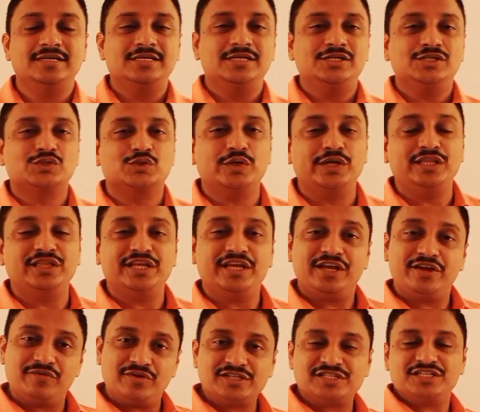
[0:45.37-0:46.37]
So in the
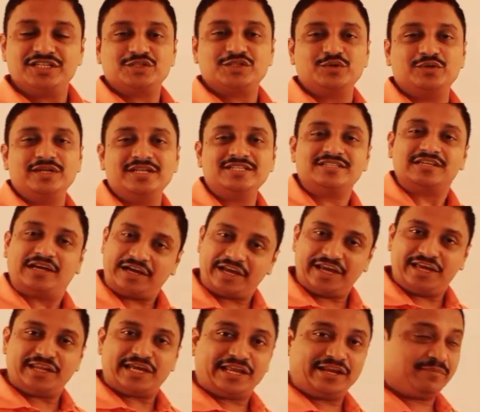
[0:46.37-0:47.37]
equation students,
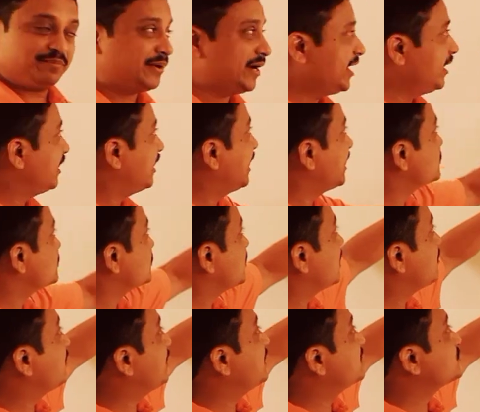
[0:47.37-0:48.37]
again I repeat, x
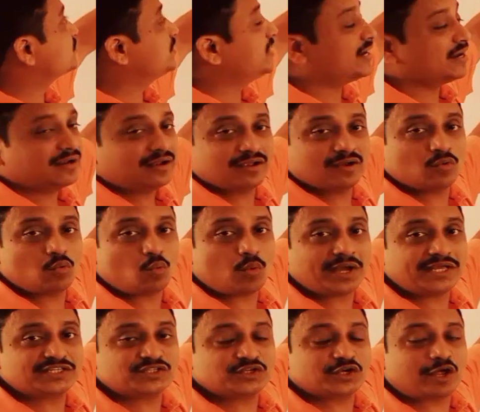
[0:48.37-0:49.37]
square by a square,
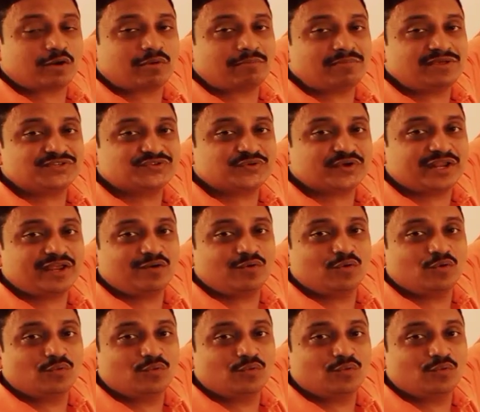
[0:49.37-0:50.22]
y square by b square equal to